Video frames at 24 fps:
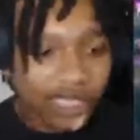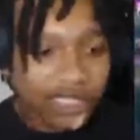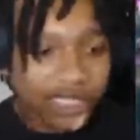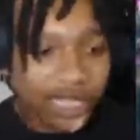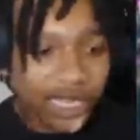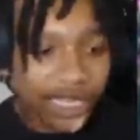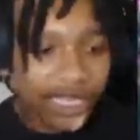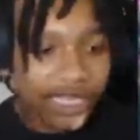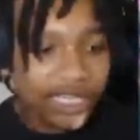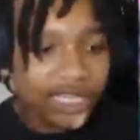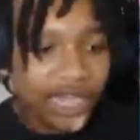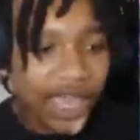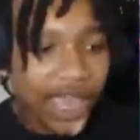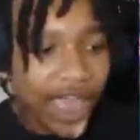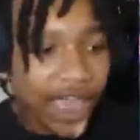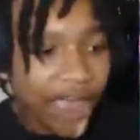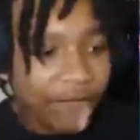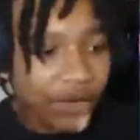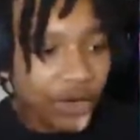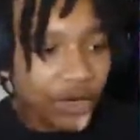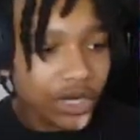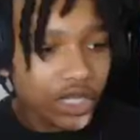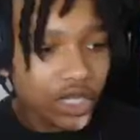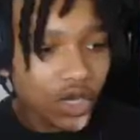stage
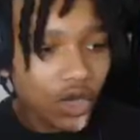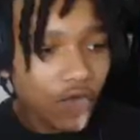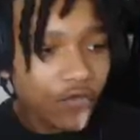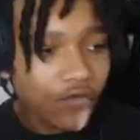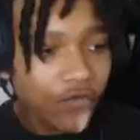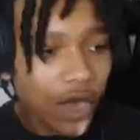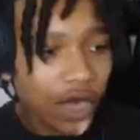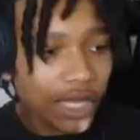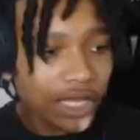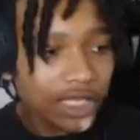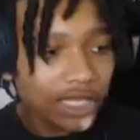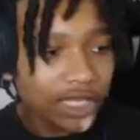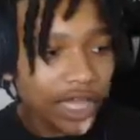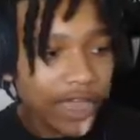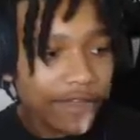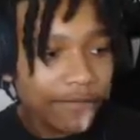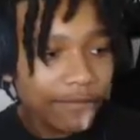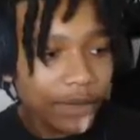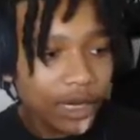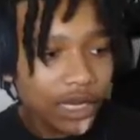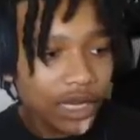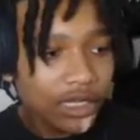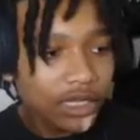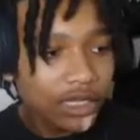ever in your fucking
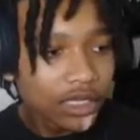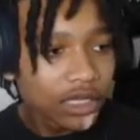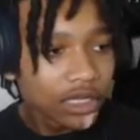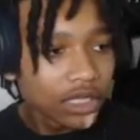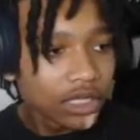life, bro.